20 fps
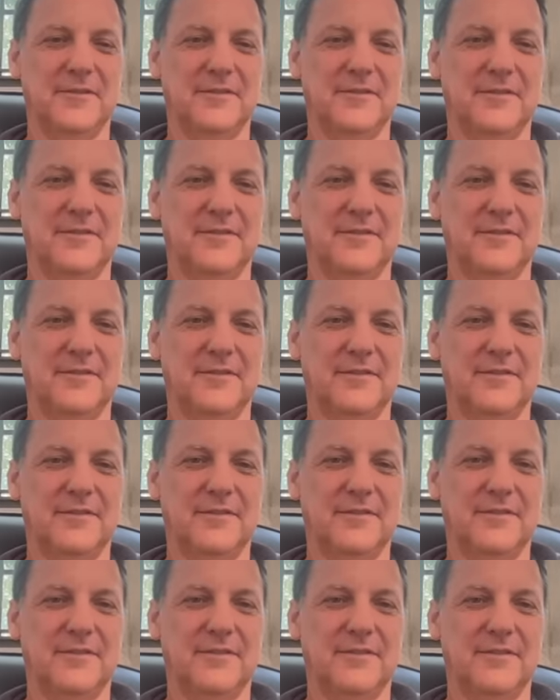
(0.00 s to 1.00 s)

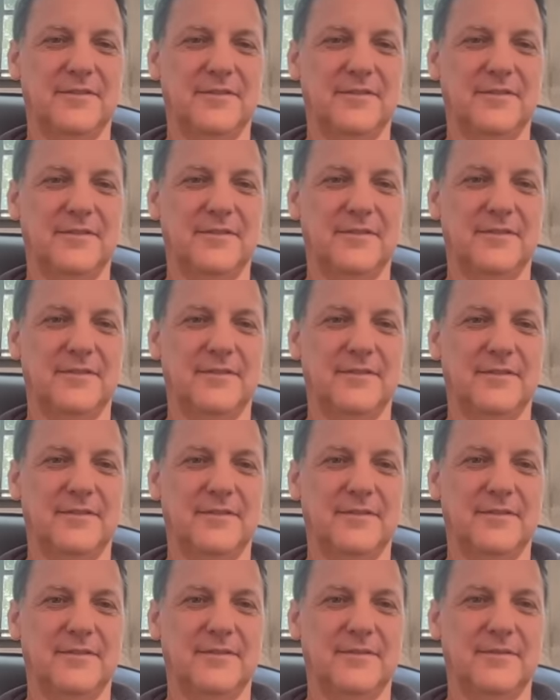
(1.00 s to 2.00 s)

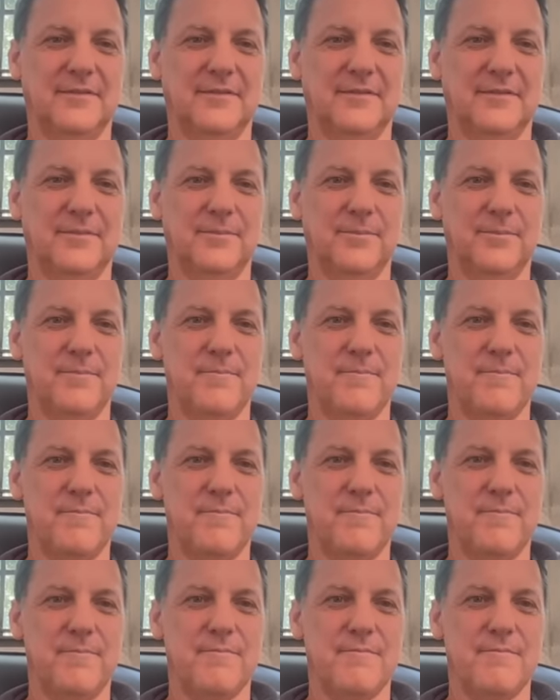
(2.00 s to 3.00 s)

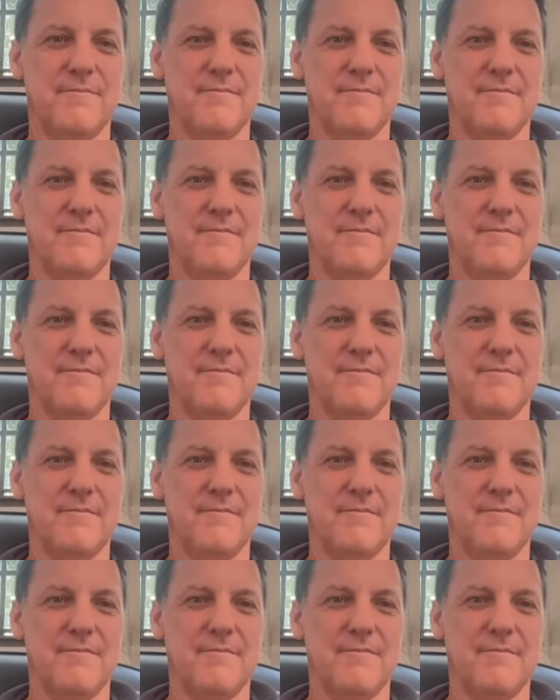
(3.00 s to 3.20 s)
(silent)